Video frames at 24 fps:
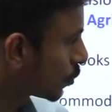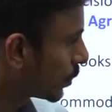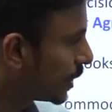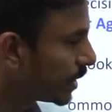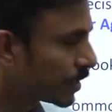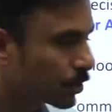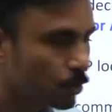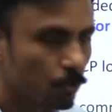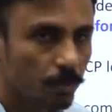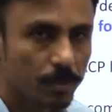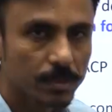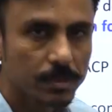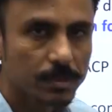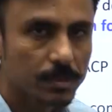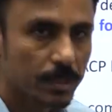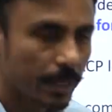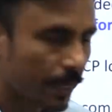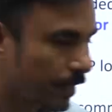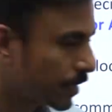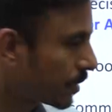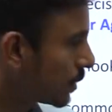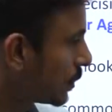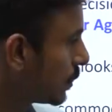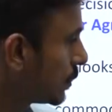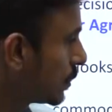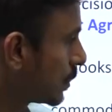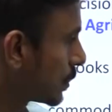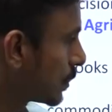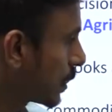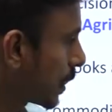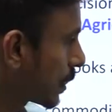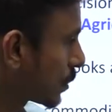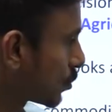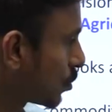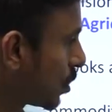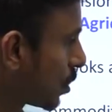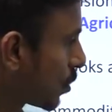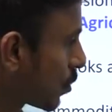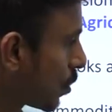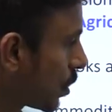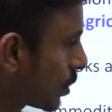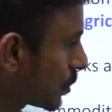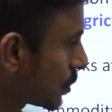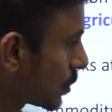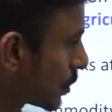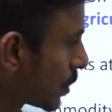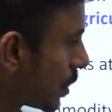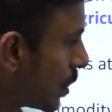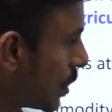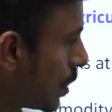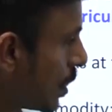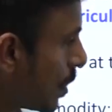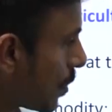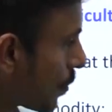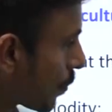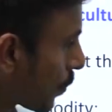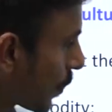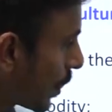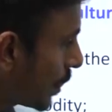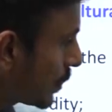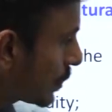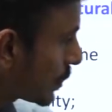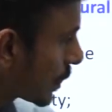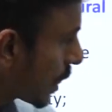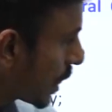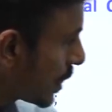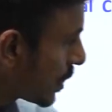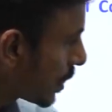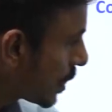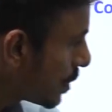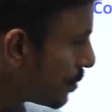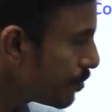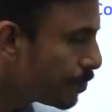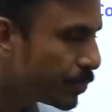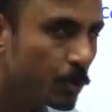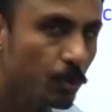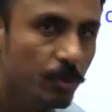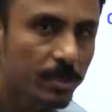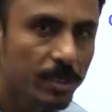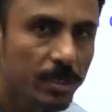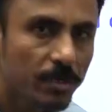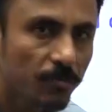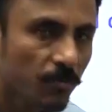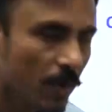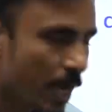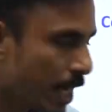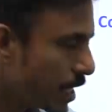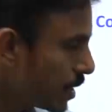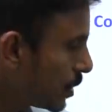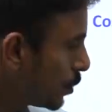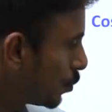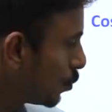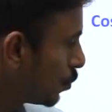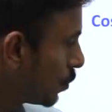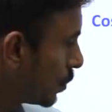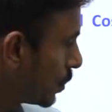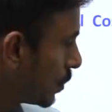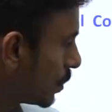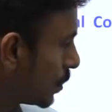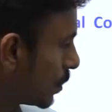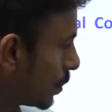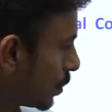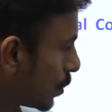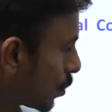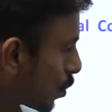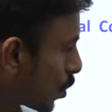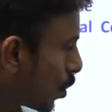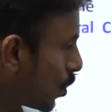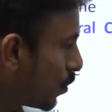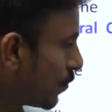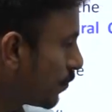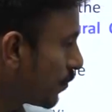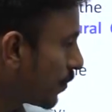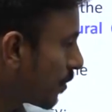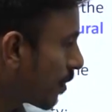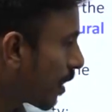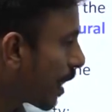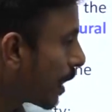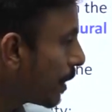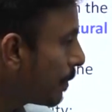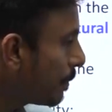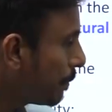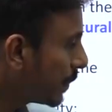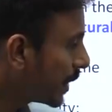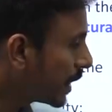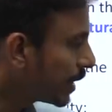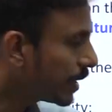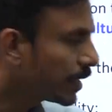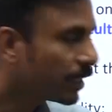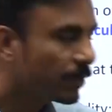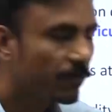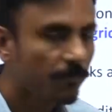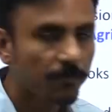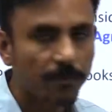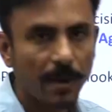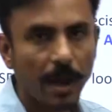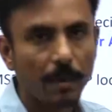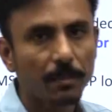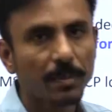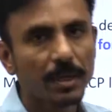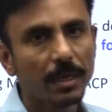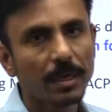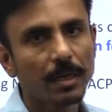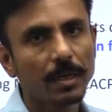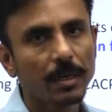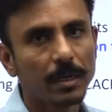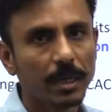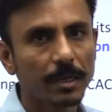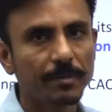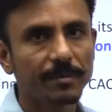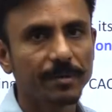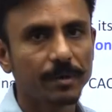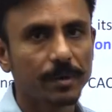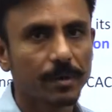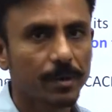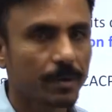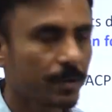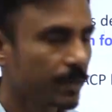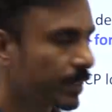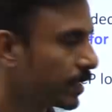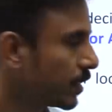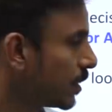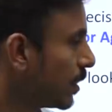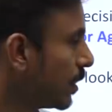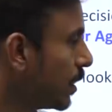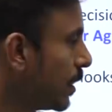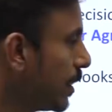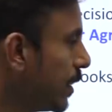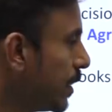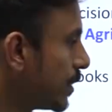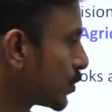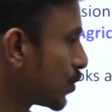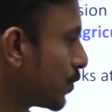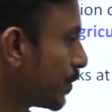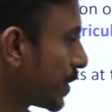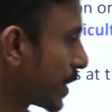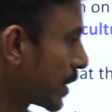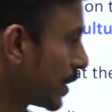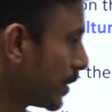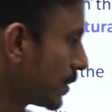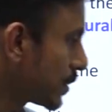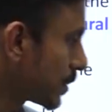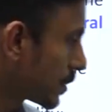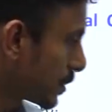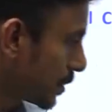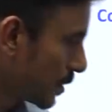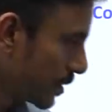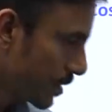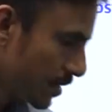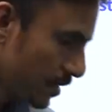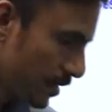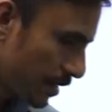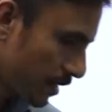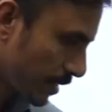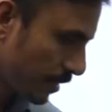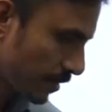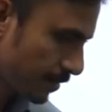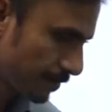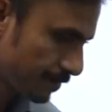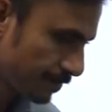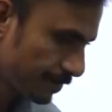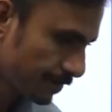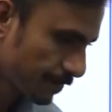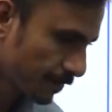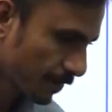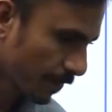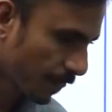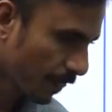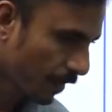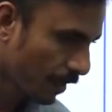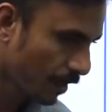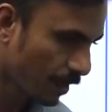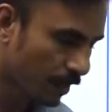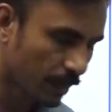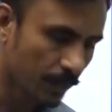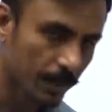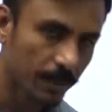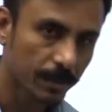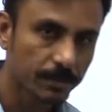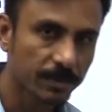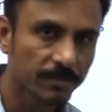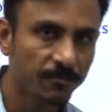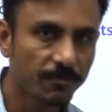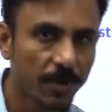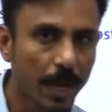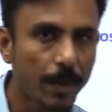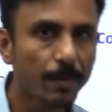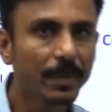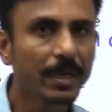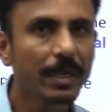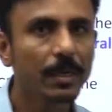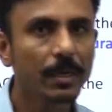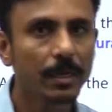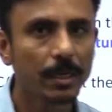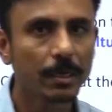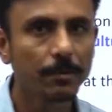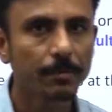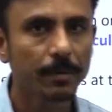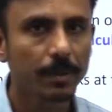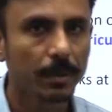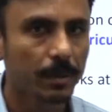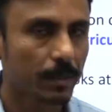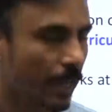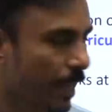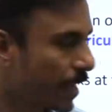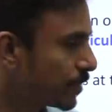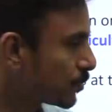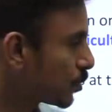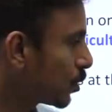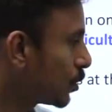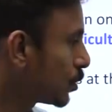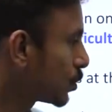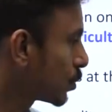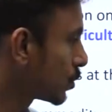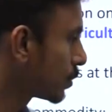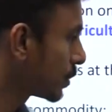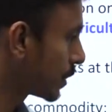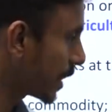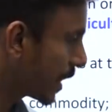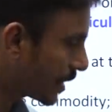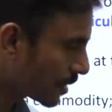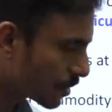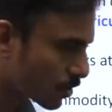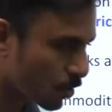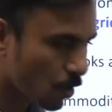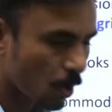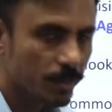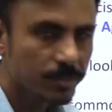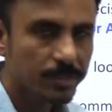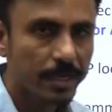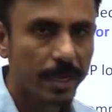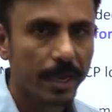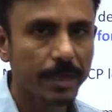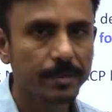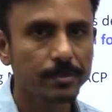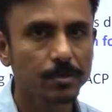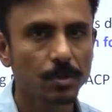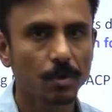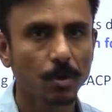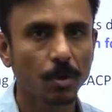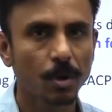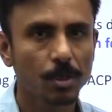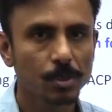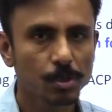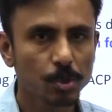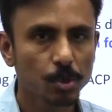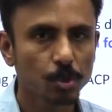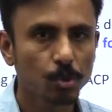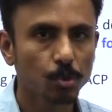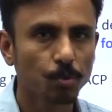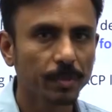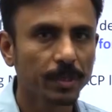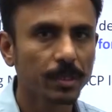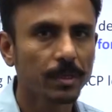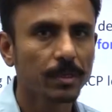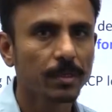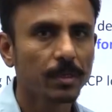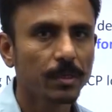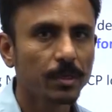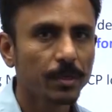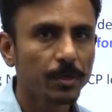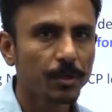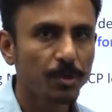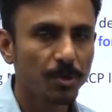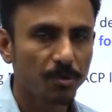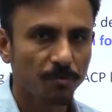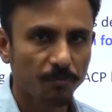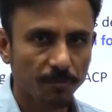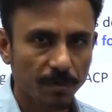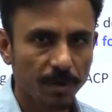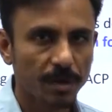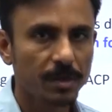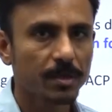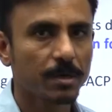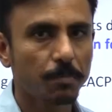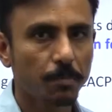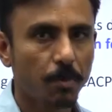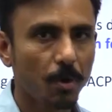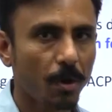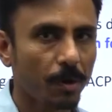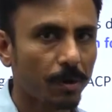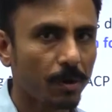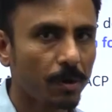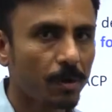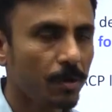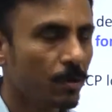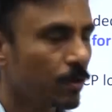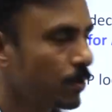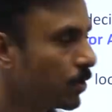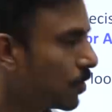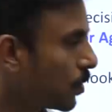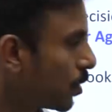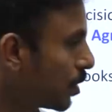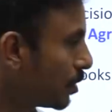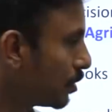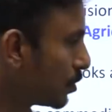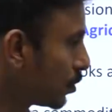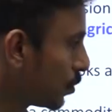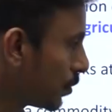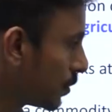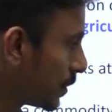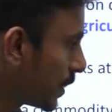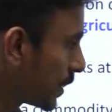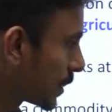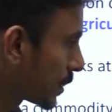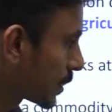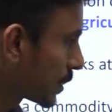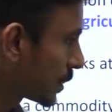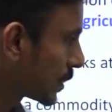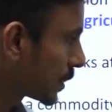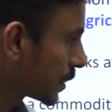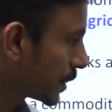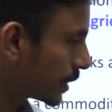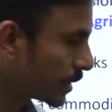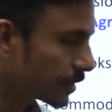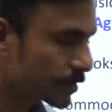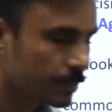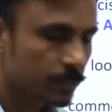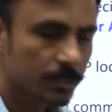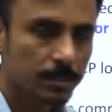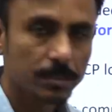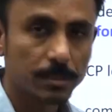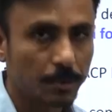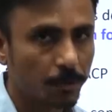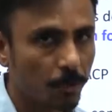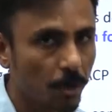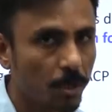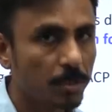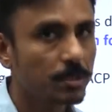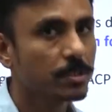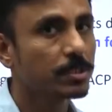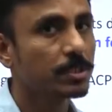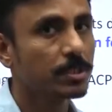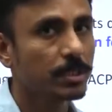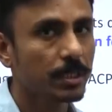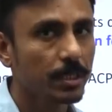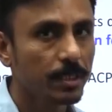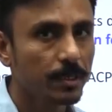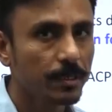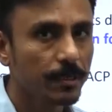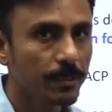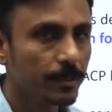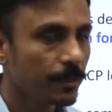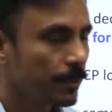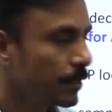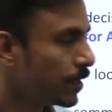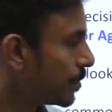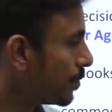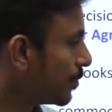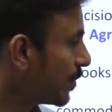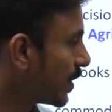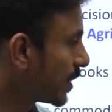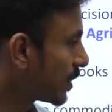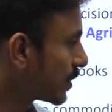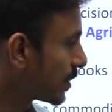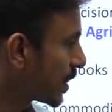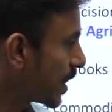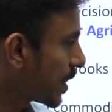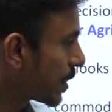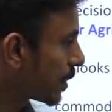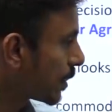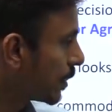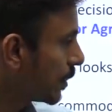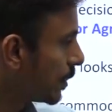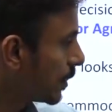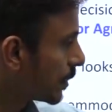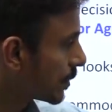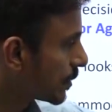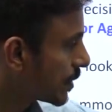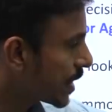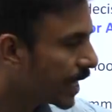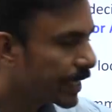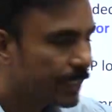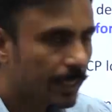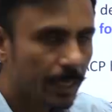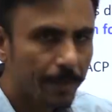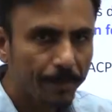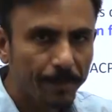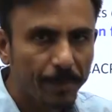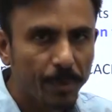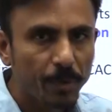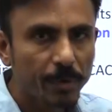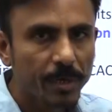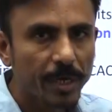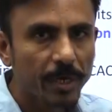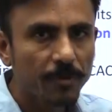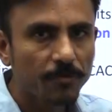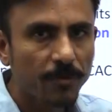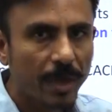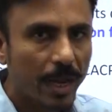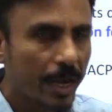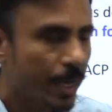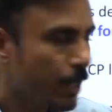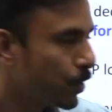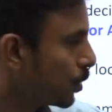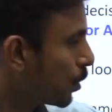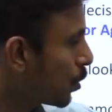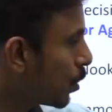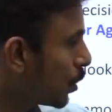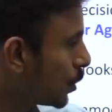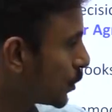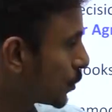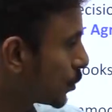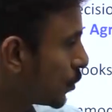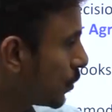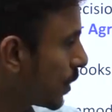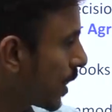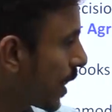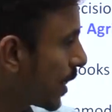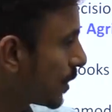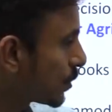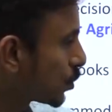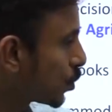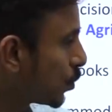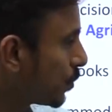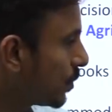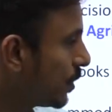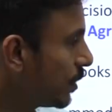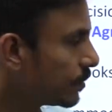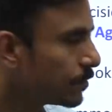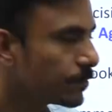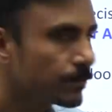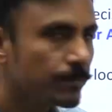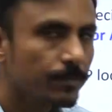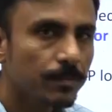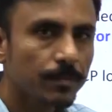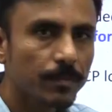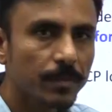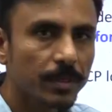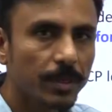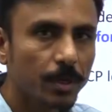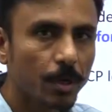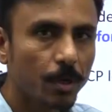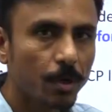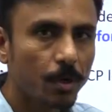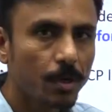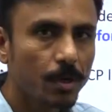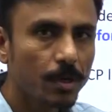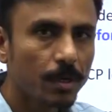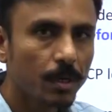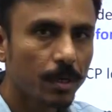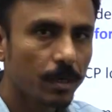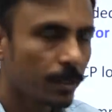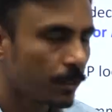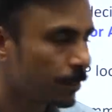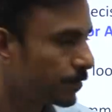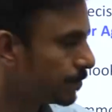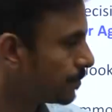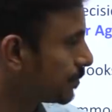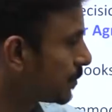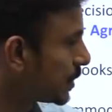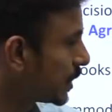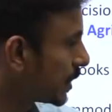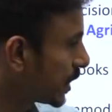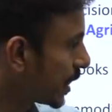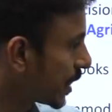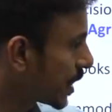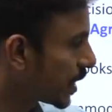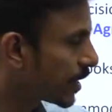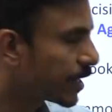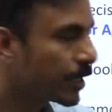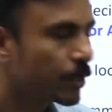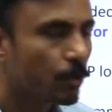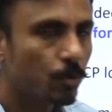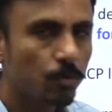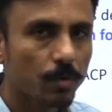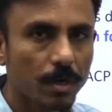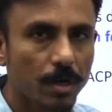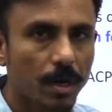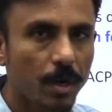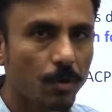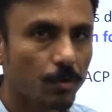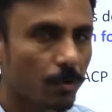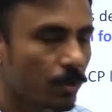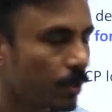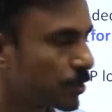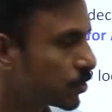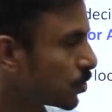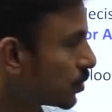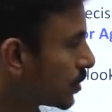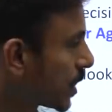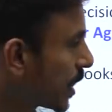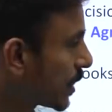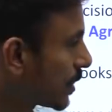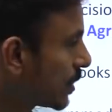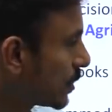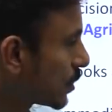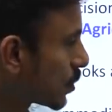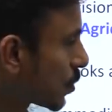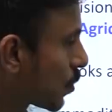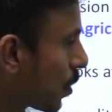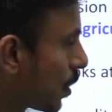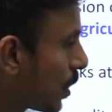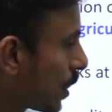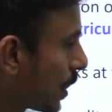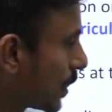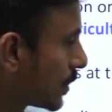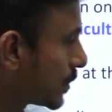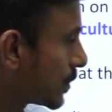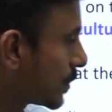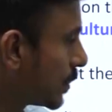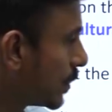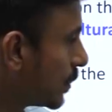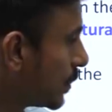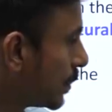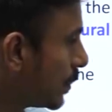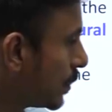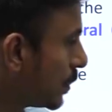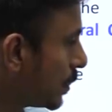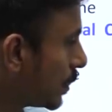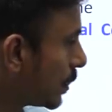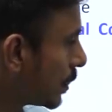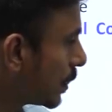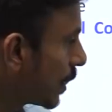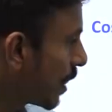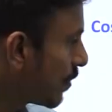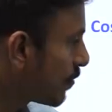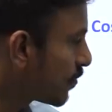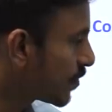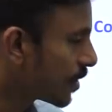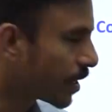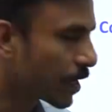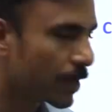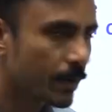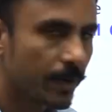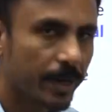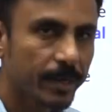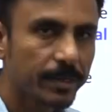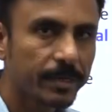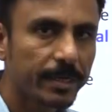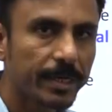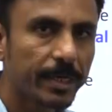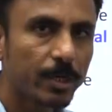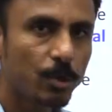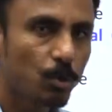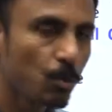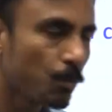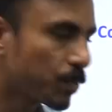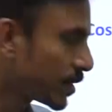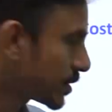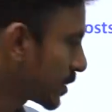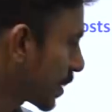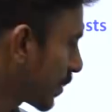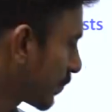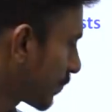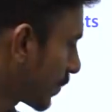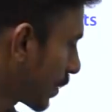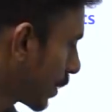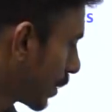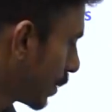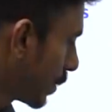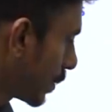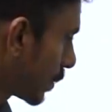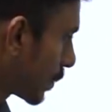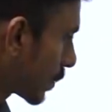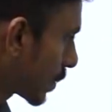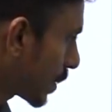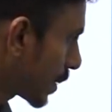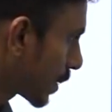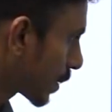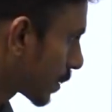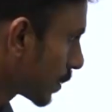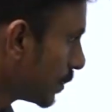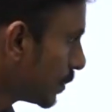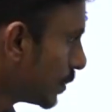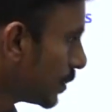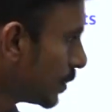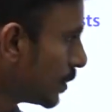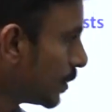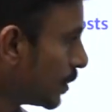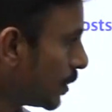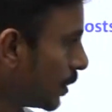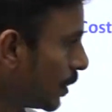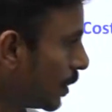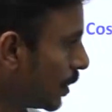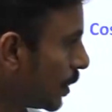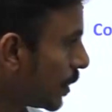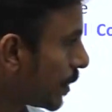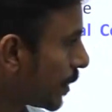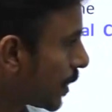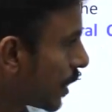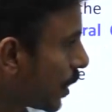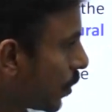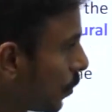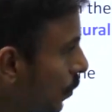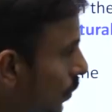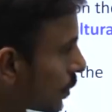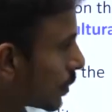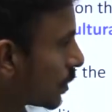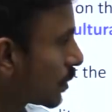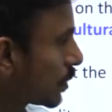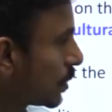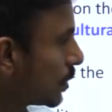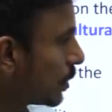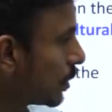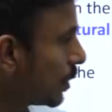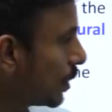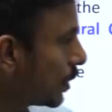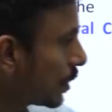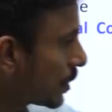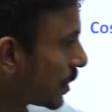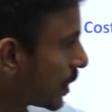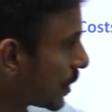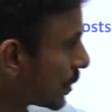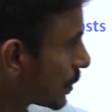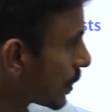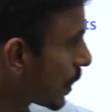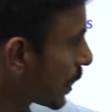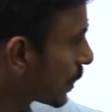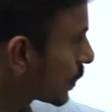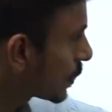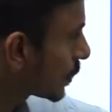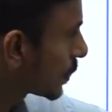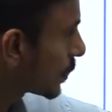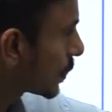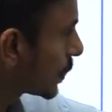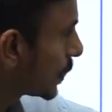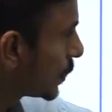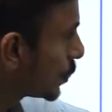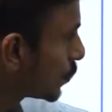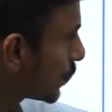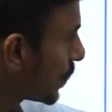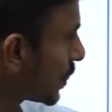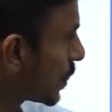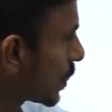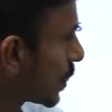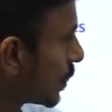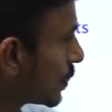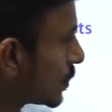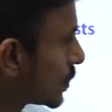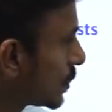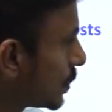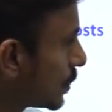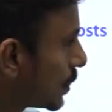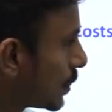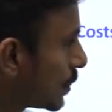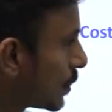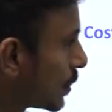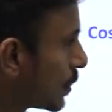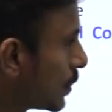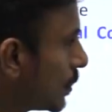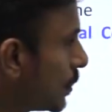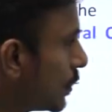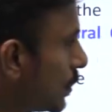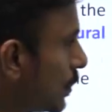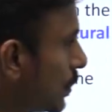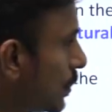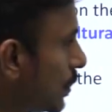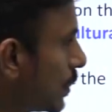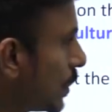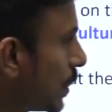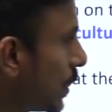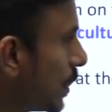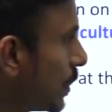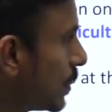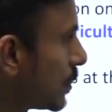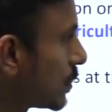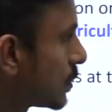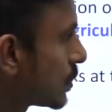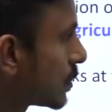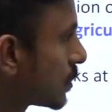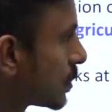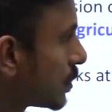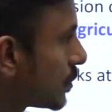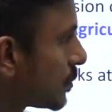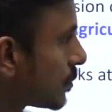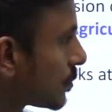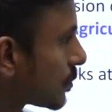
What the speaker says: A2 is this is actual cost plus an imputed value of unpaid family labor, right? So because the family labor has also, that cost has also to be worked upon, although it is not seen, but then that imputed value also has to be taken into account. So that is called as FL, right? A2 plus FL, correct? Now the third thing that is being considered is